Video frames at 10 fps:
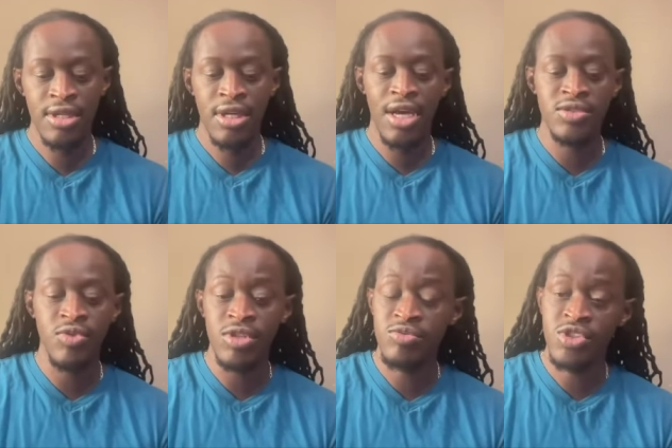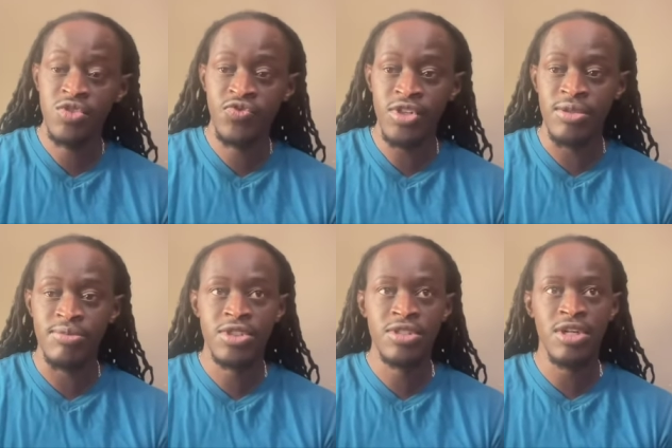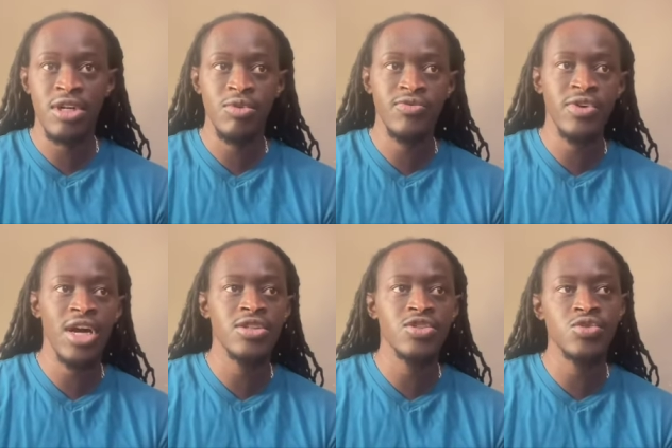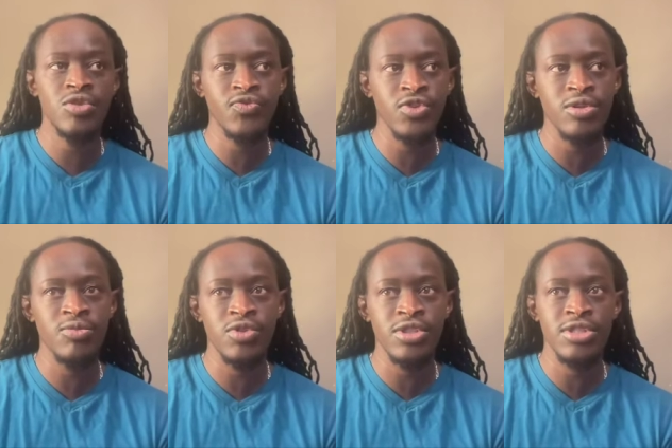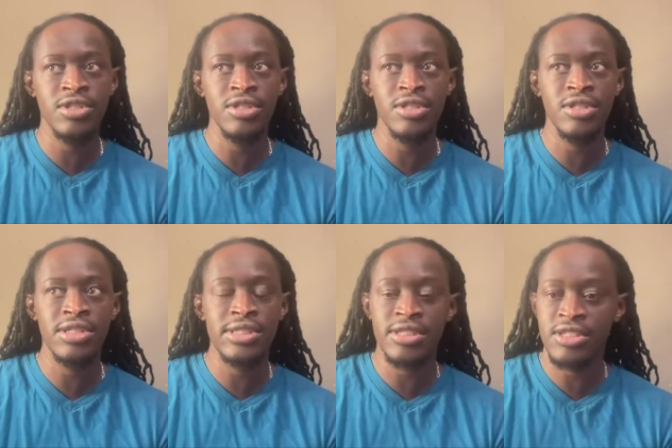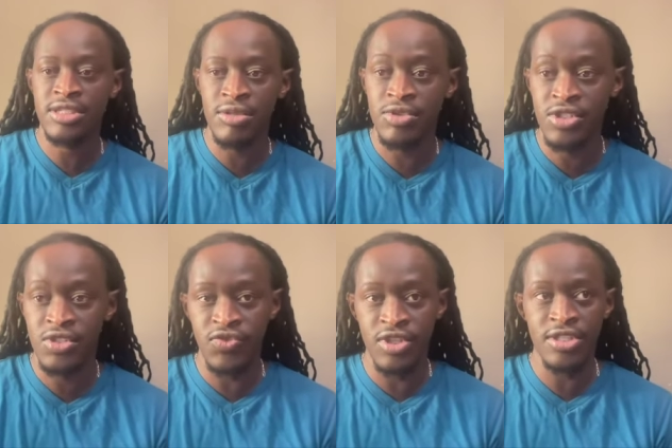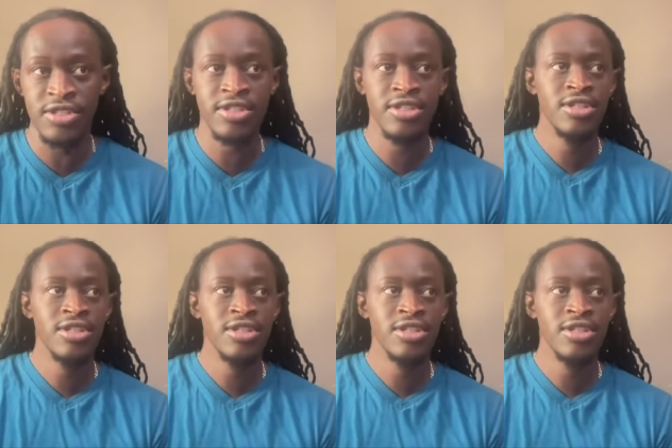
as well as we shoot films. Uh, we've had a short film recently, Ascension, that we just finished,